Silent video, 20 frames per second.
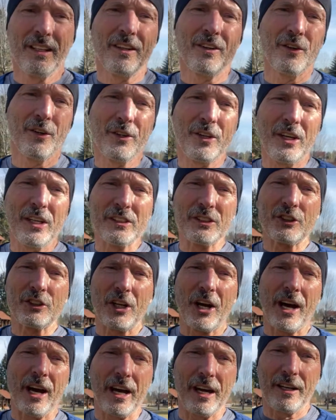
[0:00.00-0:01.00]
the
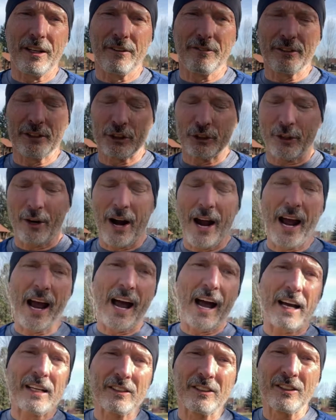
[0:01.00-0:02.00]
inside of a
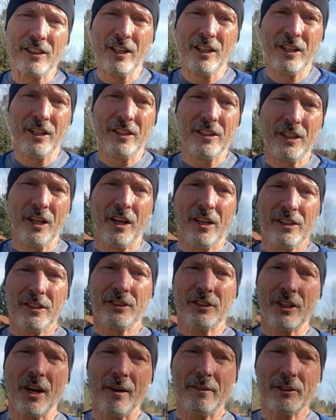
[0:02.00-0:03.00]
track,
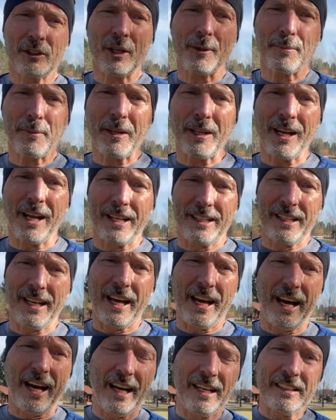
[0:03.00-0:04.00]
something like
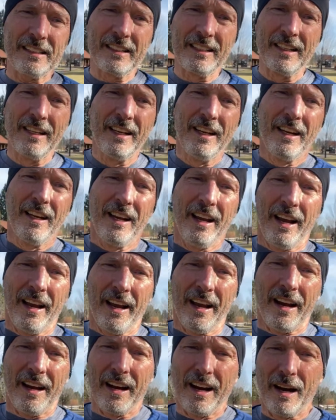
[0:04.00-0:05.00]
that,
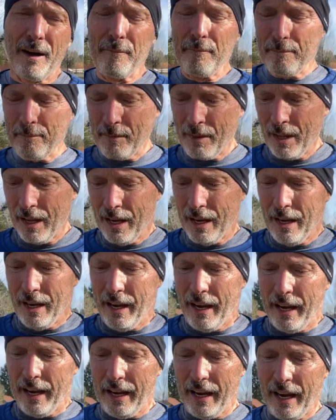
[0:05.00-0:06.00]

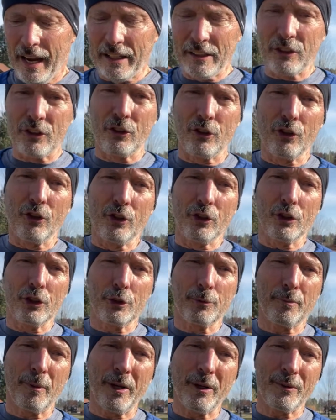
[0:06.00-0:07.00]
and to do your
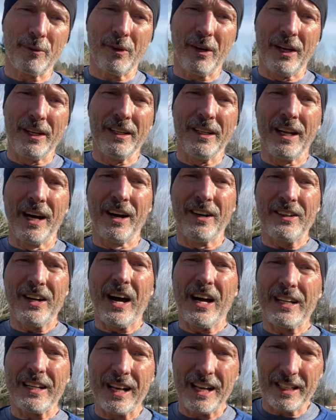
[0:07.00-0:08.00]
sprint run. Now,
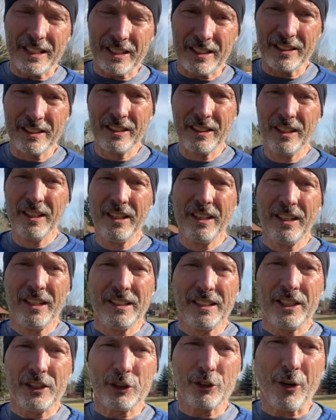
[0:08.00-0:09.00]
I like
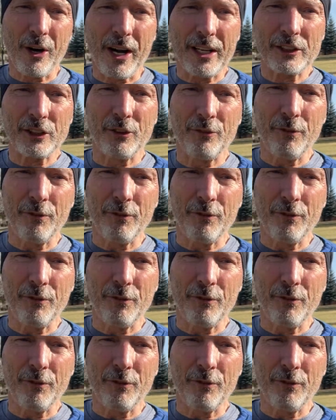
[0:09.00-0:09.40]
these grassy